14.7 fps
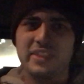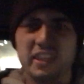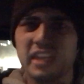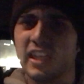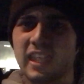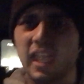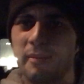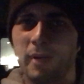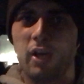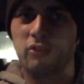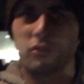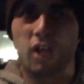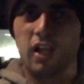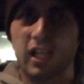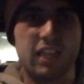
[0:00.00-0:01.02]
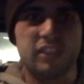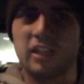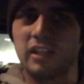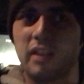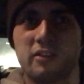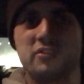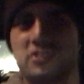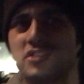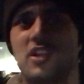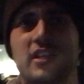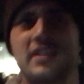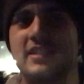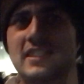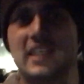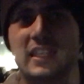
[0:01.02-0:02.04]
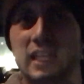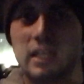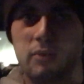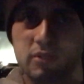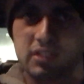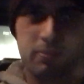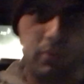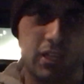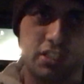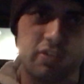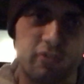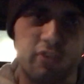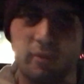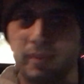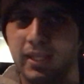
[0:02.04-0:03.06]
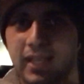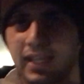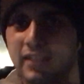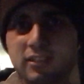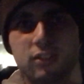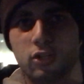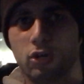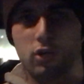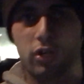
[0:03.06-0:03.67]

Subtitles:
think it came out wrong. I thought I was trying to say that it was a pleasure for me to get to know